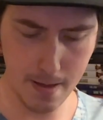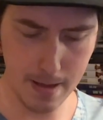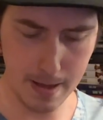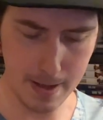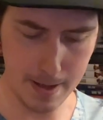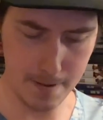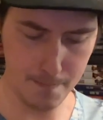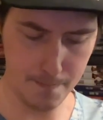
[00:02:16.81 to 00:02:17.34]

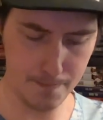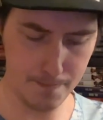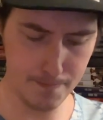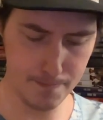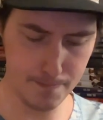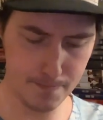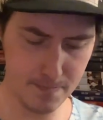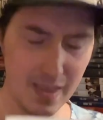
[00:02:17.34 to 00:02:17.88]
Um,
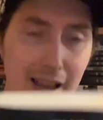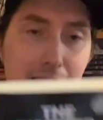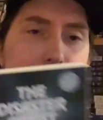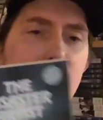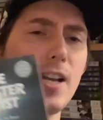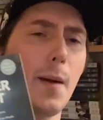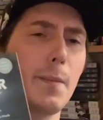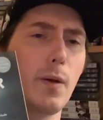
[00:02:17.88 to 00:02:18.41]

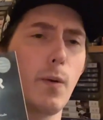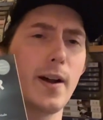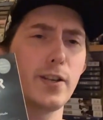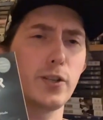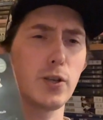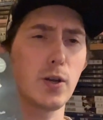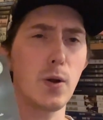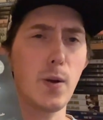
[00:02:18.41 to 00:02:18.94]
Tommy
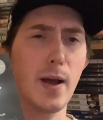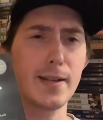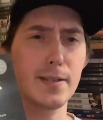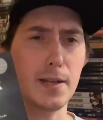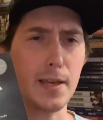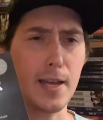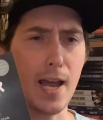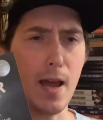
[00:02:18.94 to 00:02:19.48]
Wiseau has
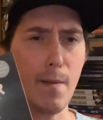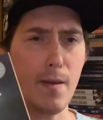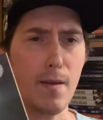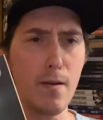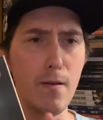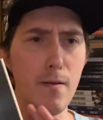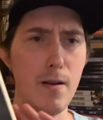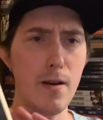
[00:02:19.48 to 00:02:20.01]
a
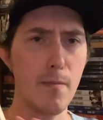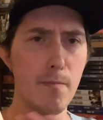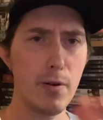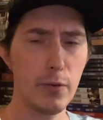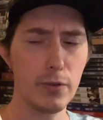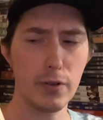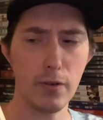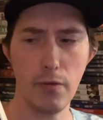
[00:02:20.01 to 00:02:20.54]
cameo and a
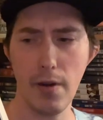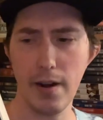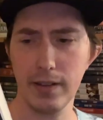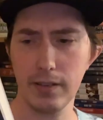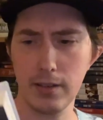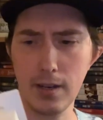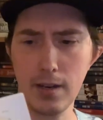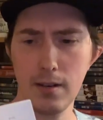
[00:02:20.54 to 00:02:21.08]
post-credit
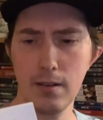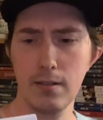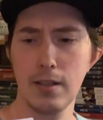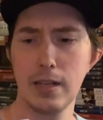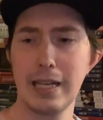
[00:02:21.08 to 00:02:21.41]
scene,